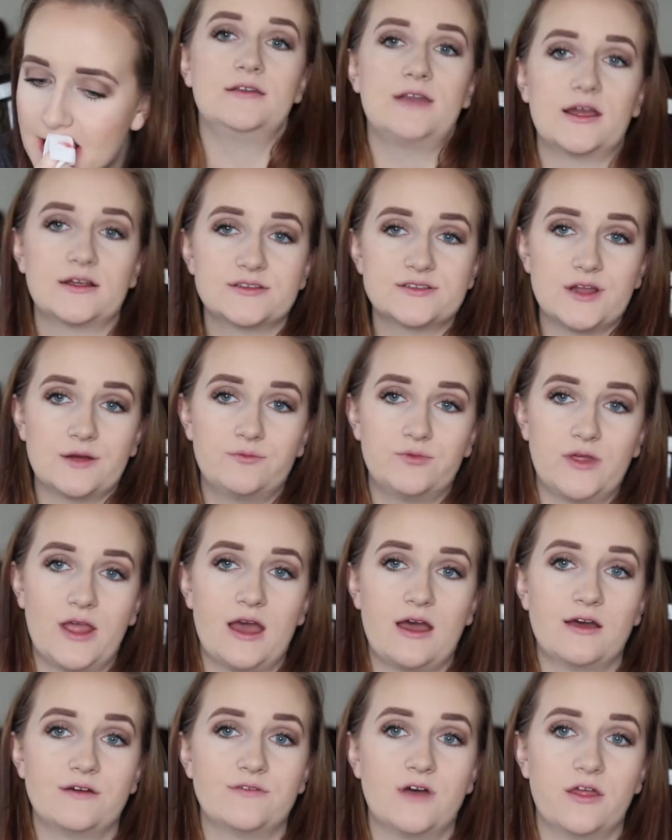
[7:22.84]
Next up we
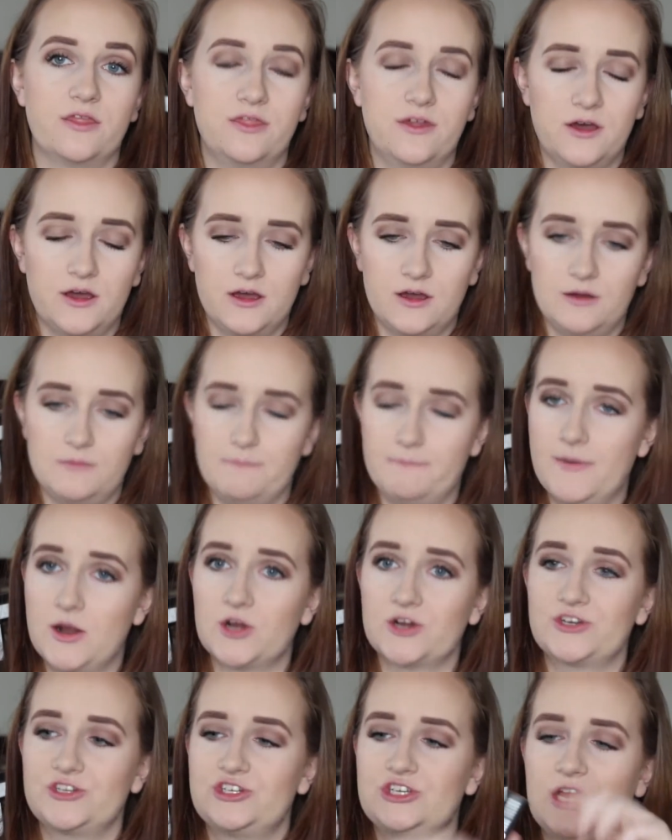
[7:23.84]
have the
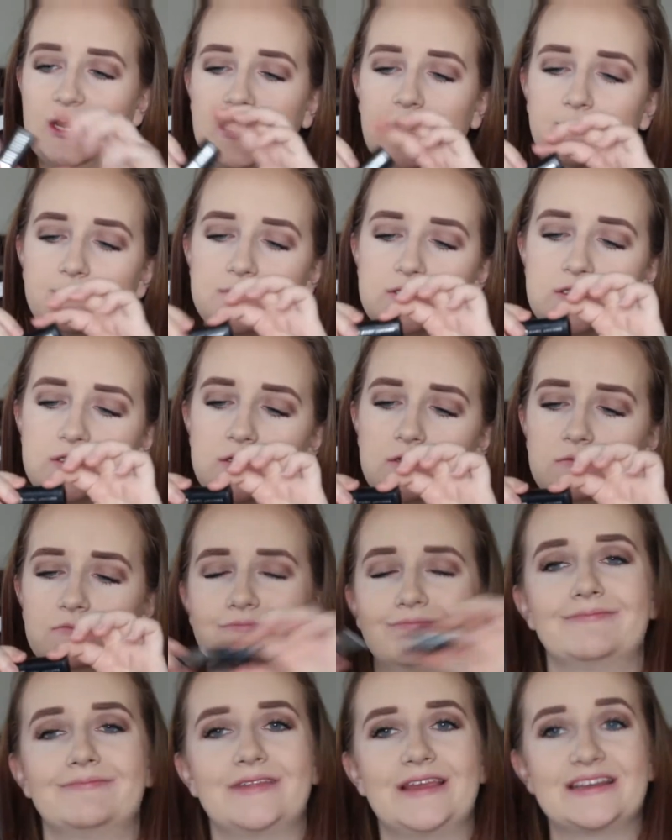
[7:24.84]
Marc Jacobs.
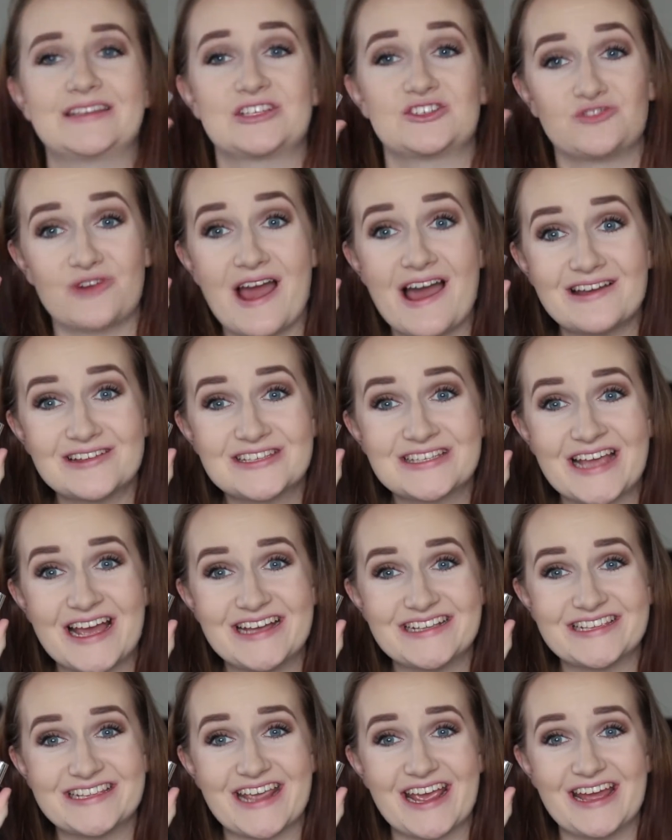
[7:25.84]
It's a trial
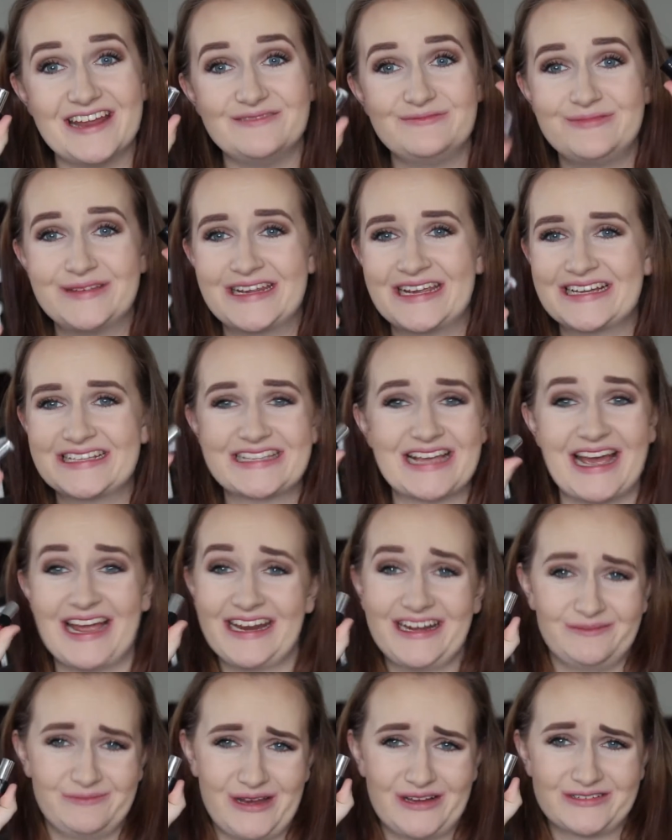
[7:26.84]
size again because I
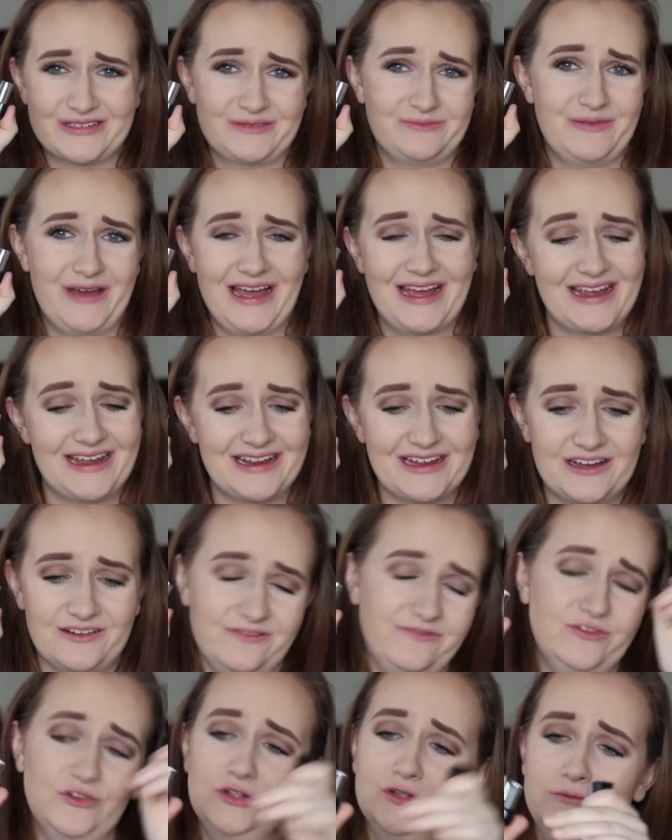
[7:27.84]
ain't about to buy a
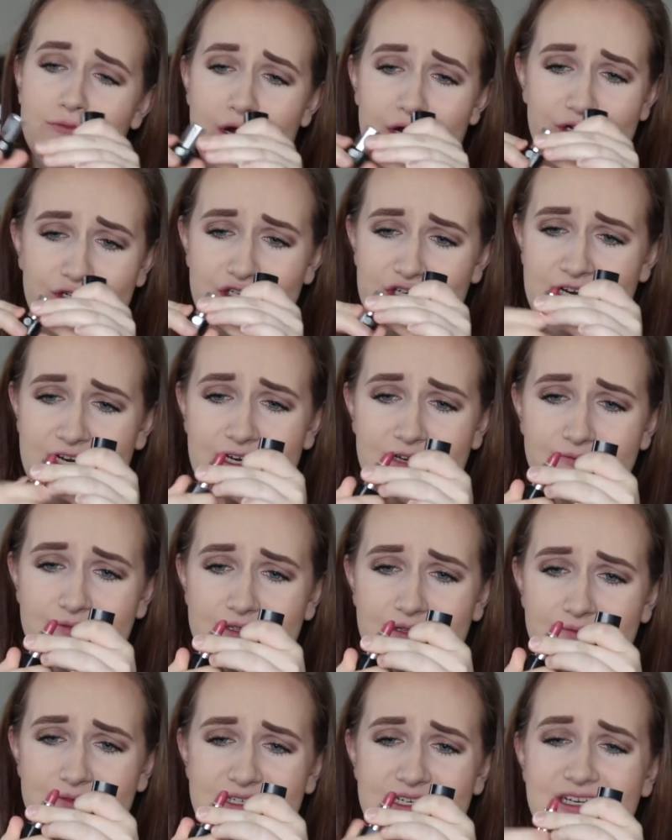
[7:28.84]
full Marc Jacobs
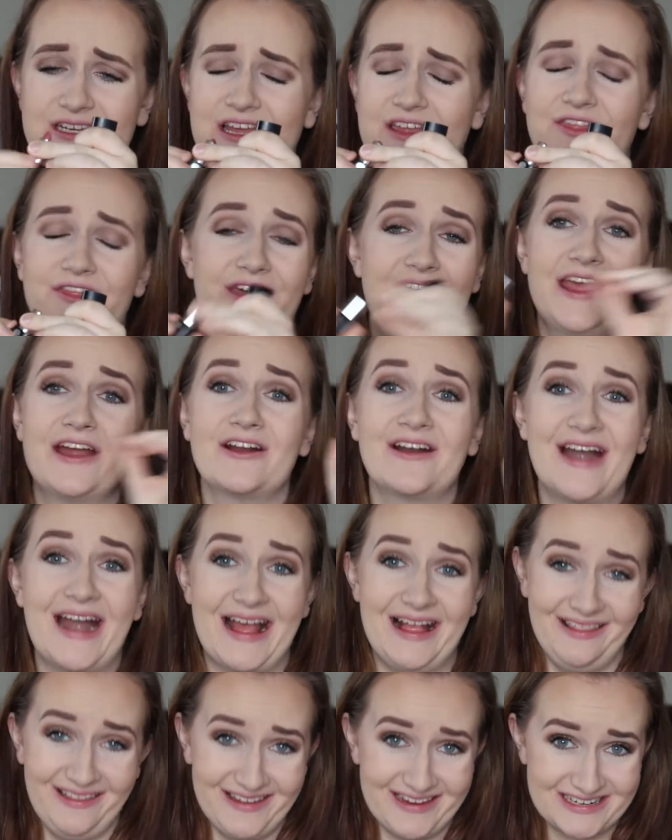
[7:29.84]
lipstick. They are
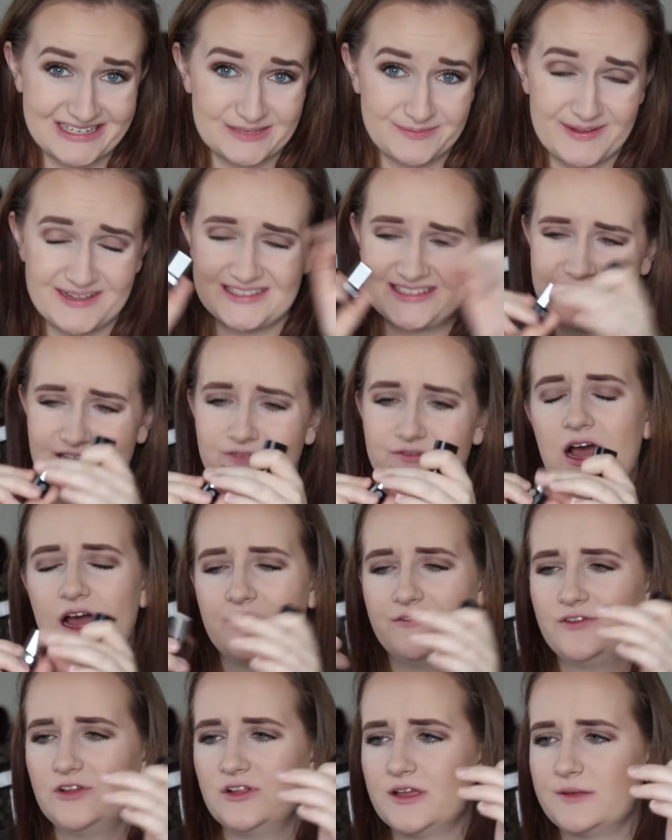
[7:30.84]
hella expensive.
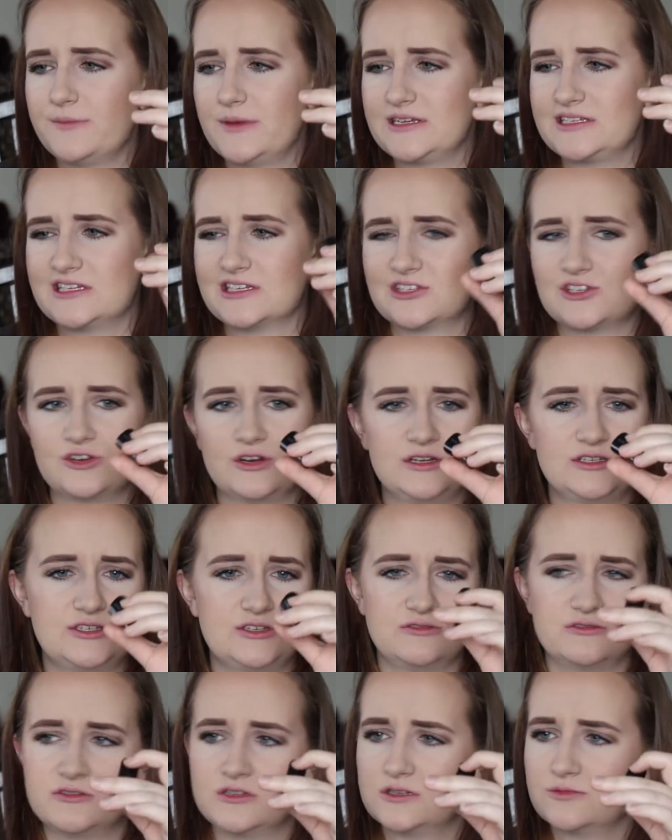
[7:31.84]
I feel like my sister has
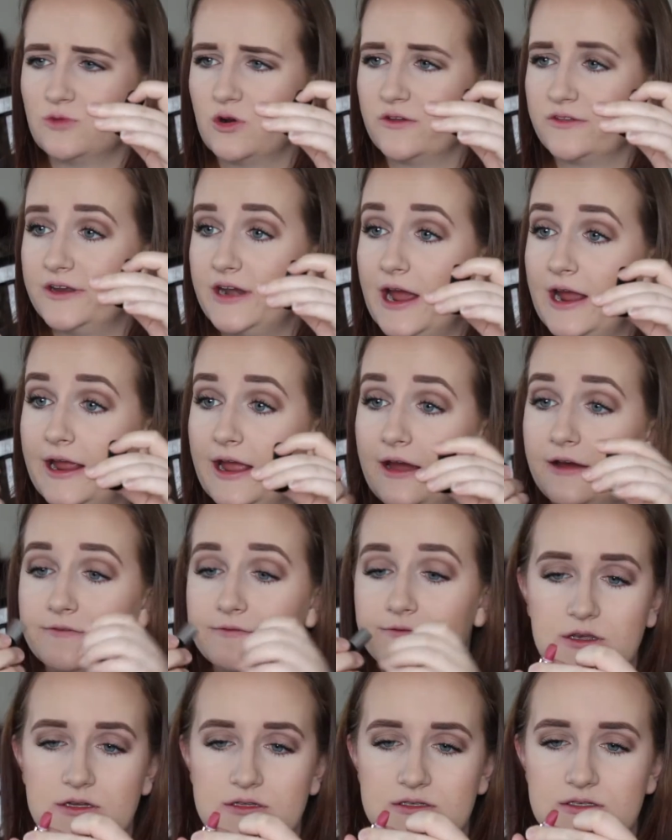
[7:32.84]
used this more than I
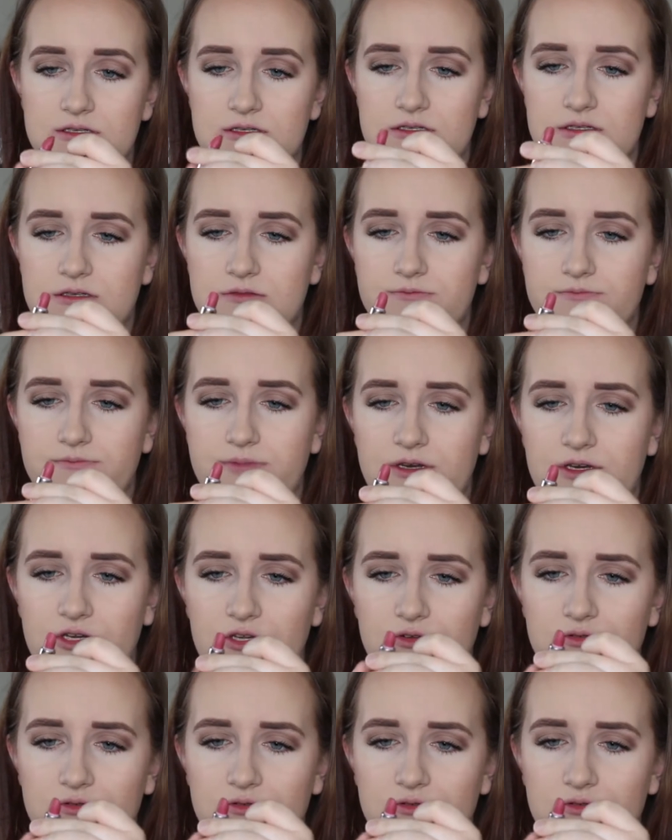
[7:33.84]
have because it's been